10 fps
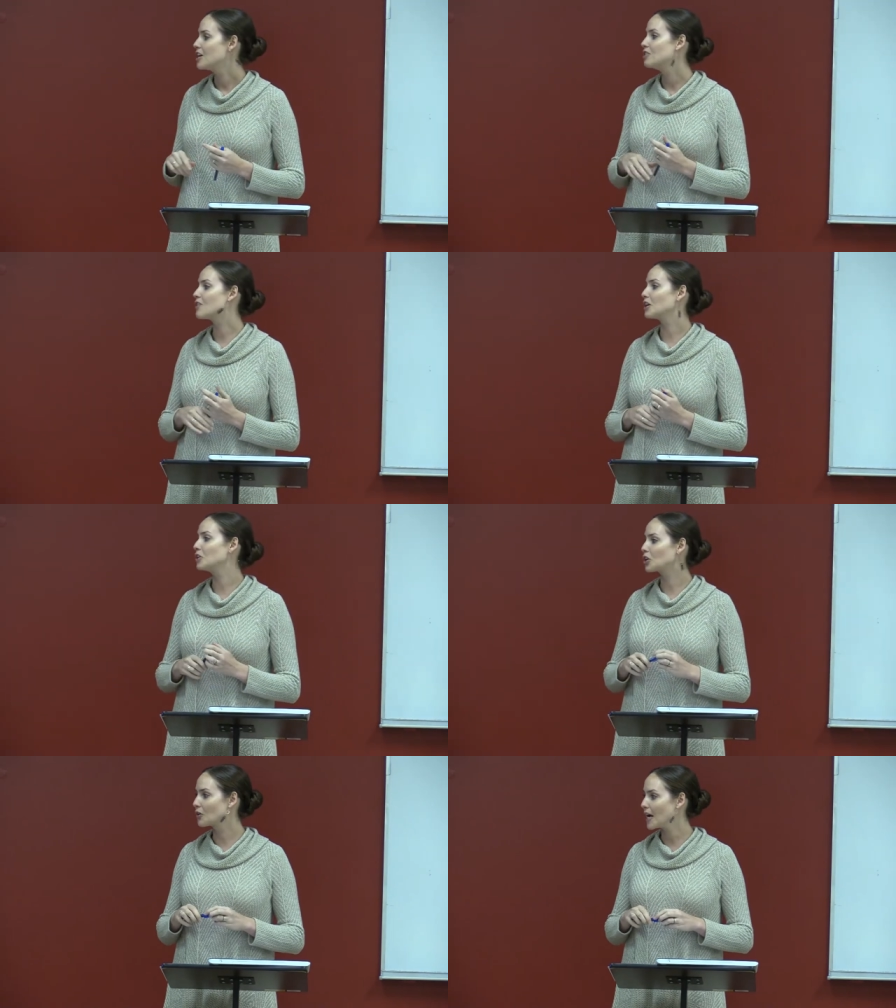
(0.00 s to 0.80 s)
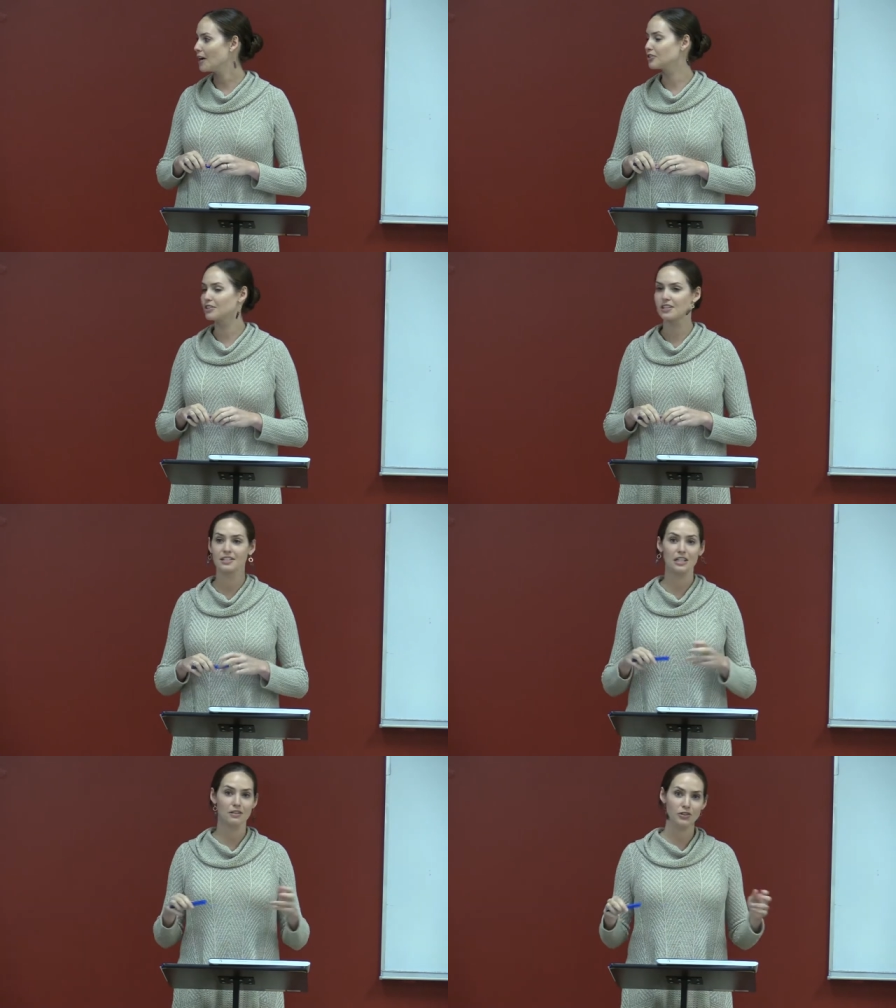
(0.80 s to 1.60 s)
You've got to look around the
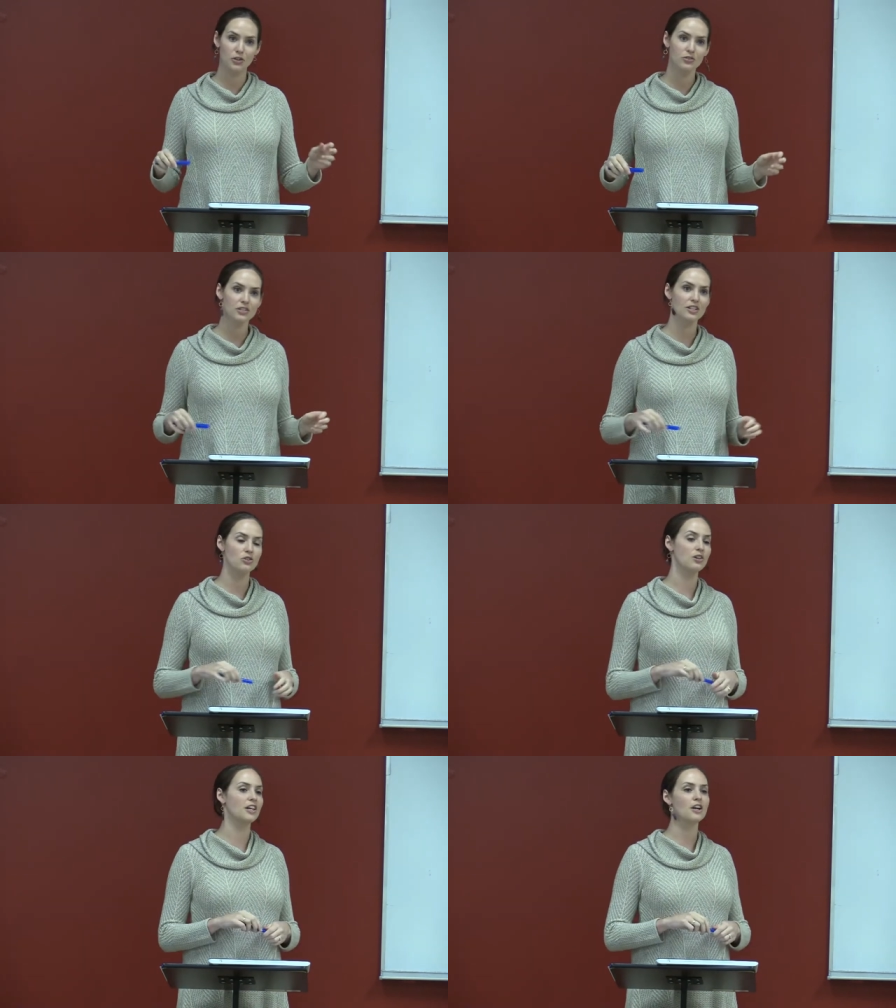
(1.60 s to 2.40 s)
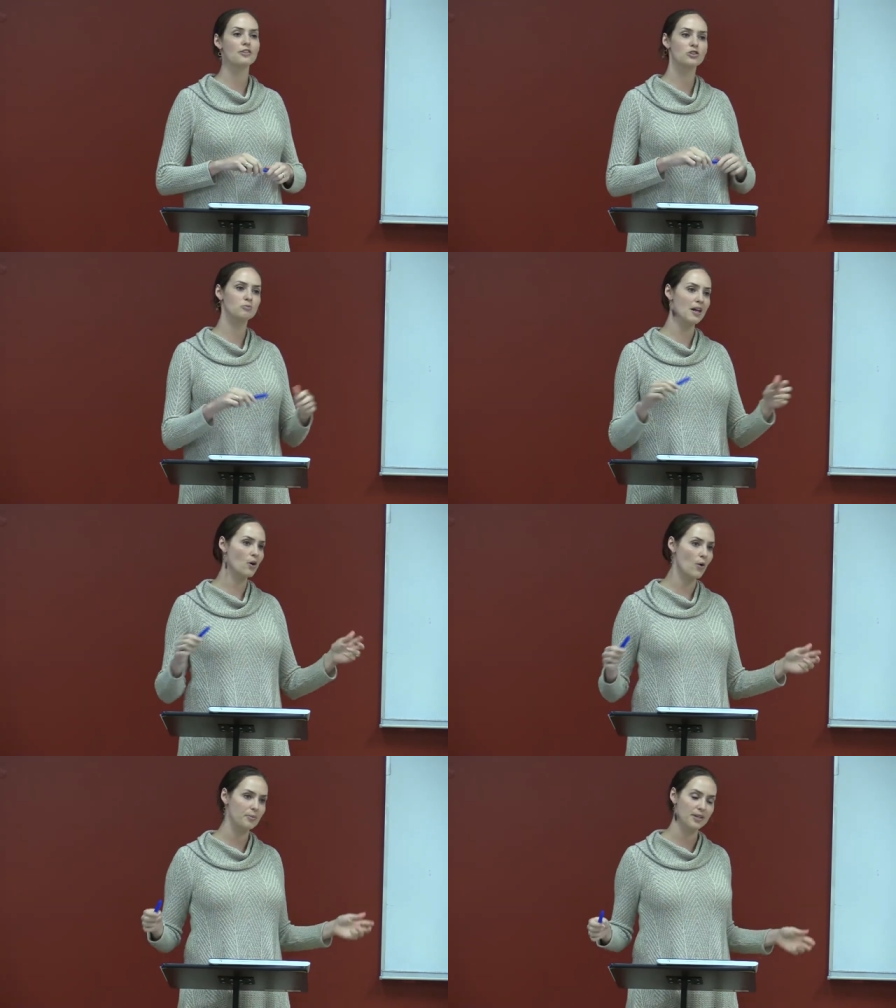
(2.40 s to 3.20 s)
city of Houston. You can get on those
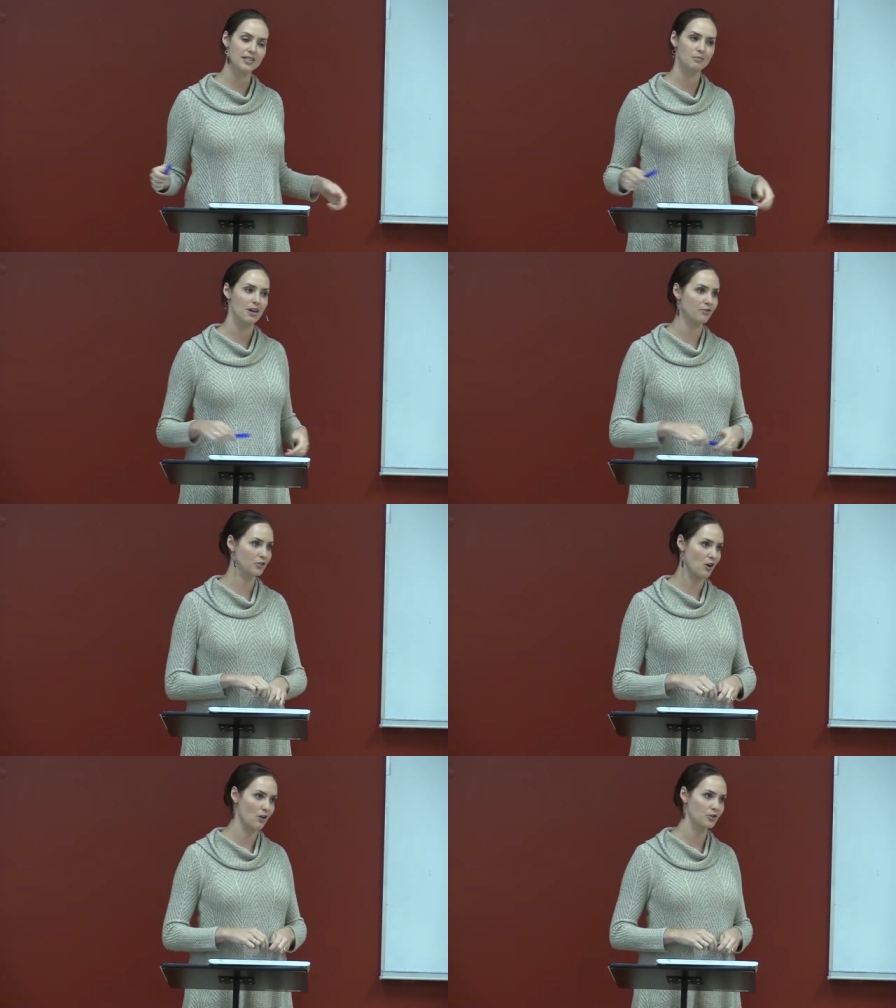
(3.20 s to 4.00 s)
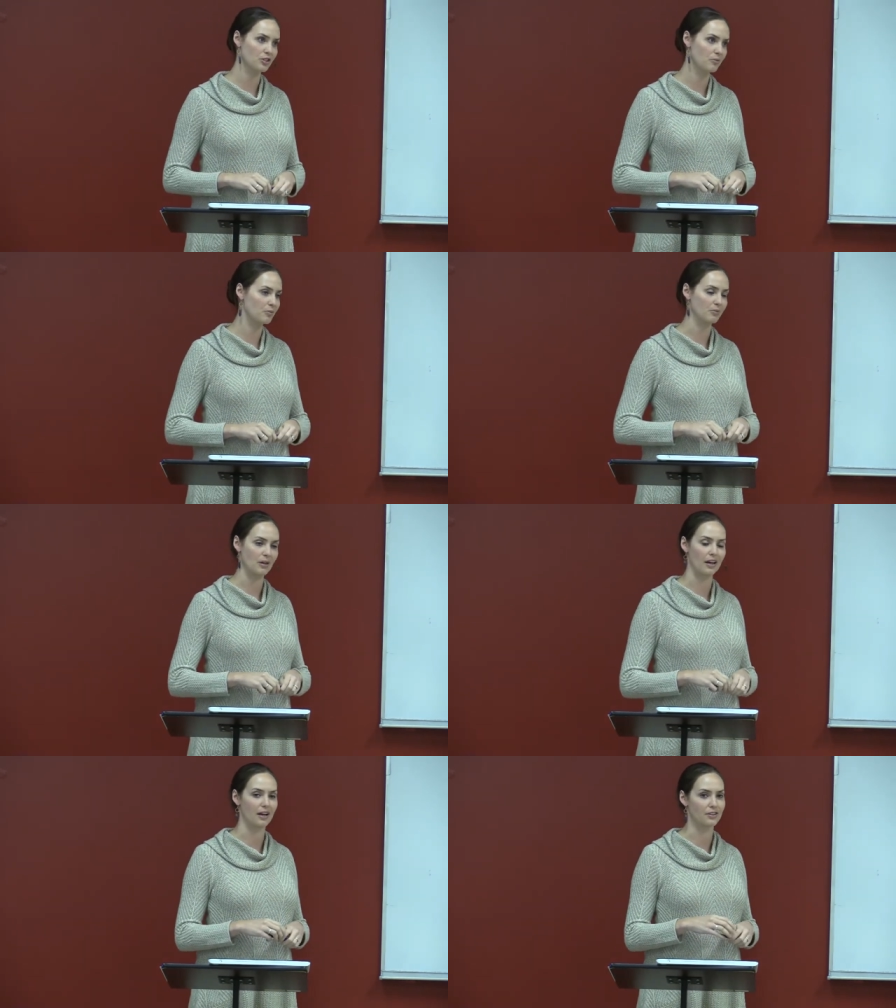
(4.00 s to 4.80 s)
mega websites and pay for scholarship
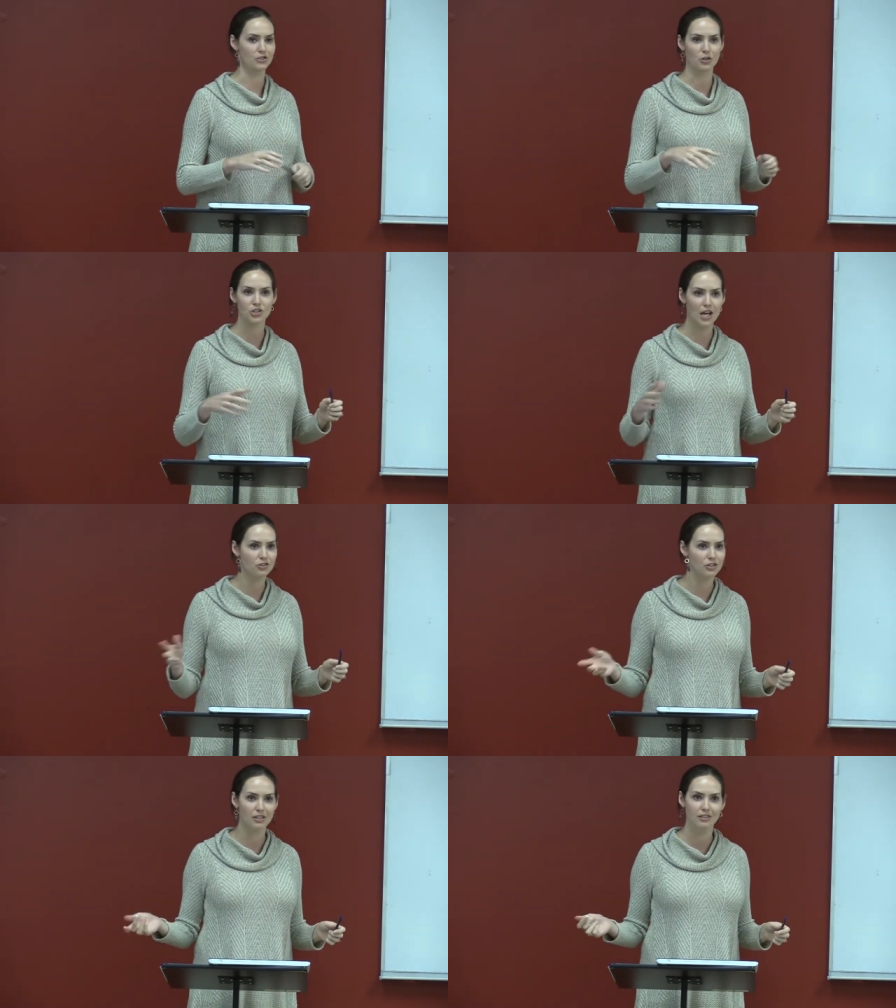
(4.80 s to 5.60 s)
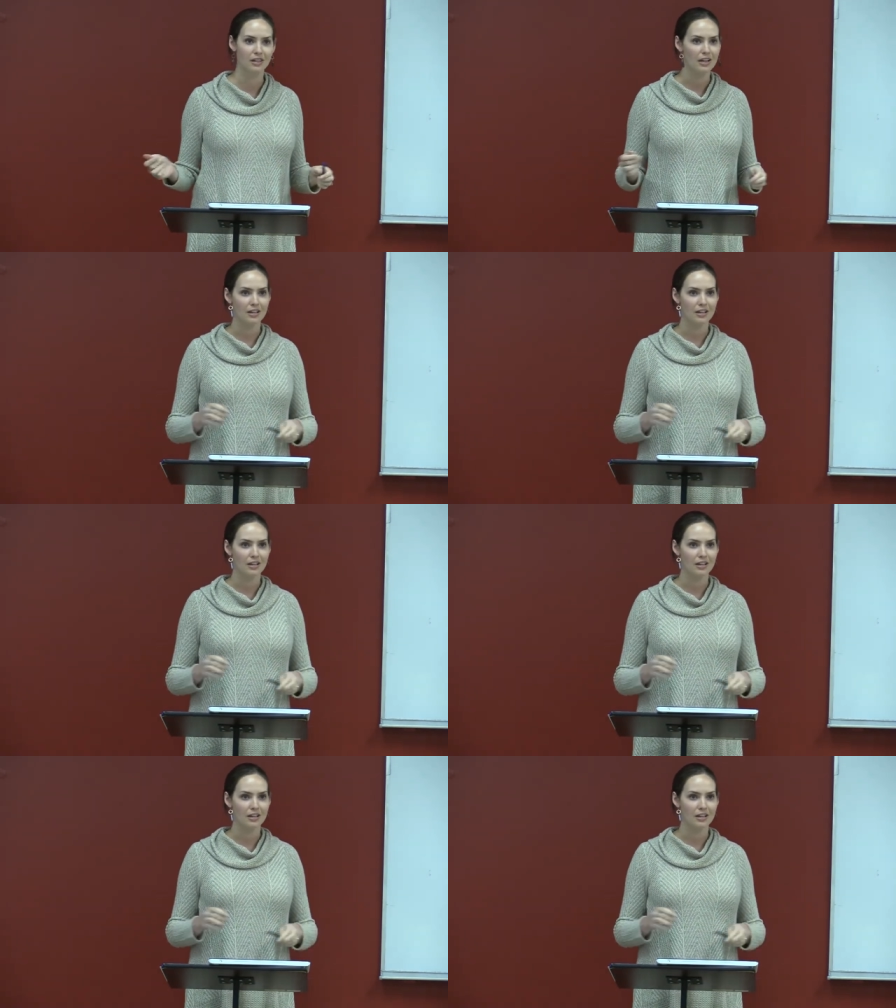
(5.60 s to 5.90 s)
uh, search engine.